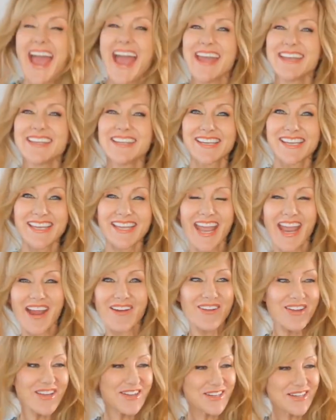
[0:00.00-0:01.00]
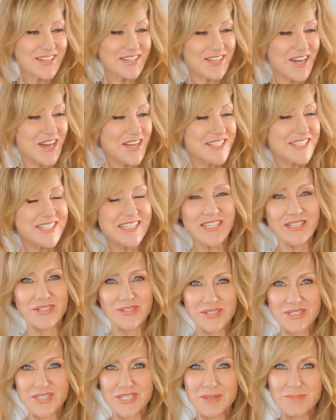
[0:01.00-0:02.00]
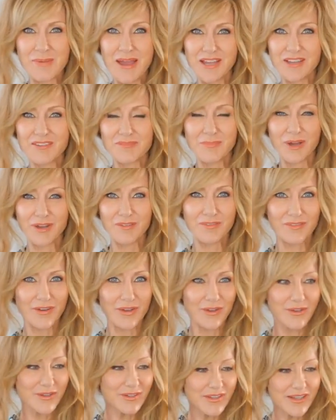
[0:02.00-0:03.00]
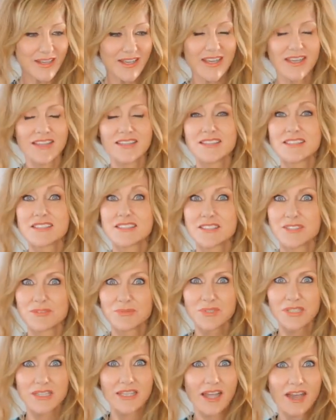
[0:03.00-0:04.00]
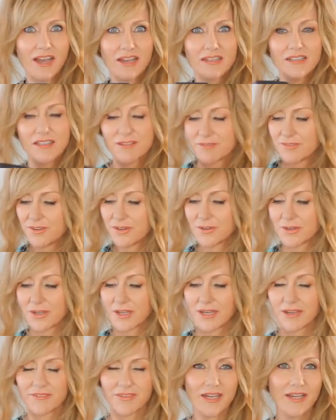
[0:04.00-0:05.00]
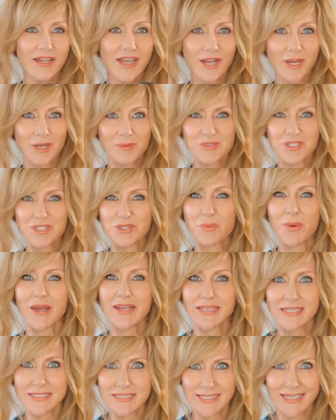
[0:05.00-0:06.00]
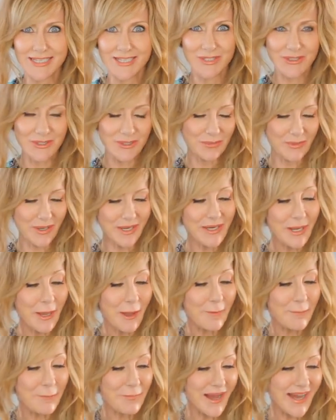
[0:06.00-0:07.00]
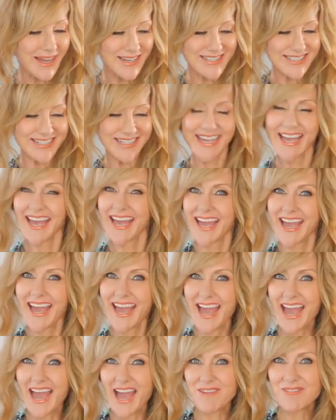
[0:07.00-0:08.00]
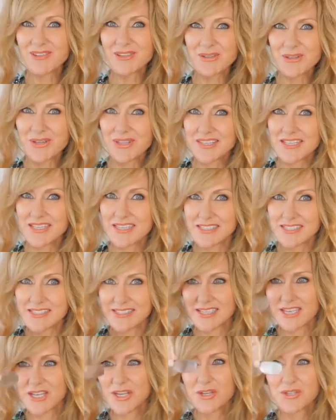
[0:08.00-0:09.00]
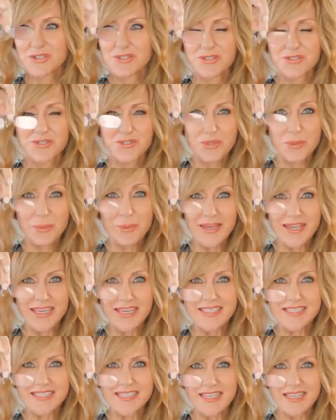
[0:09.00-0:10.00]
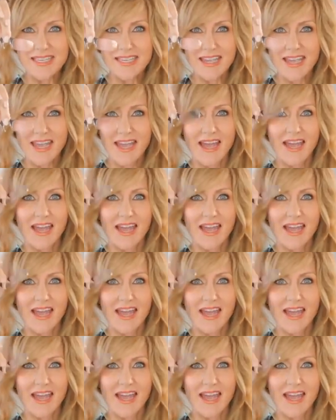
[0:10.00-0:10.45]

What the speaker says: And you can carry it. I stick it onto the back of my phone. This is a really ugly phone cover, and I'm just waiting to get a new one. But have a look at this. Super easy.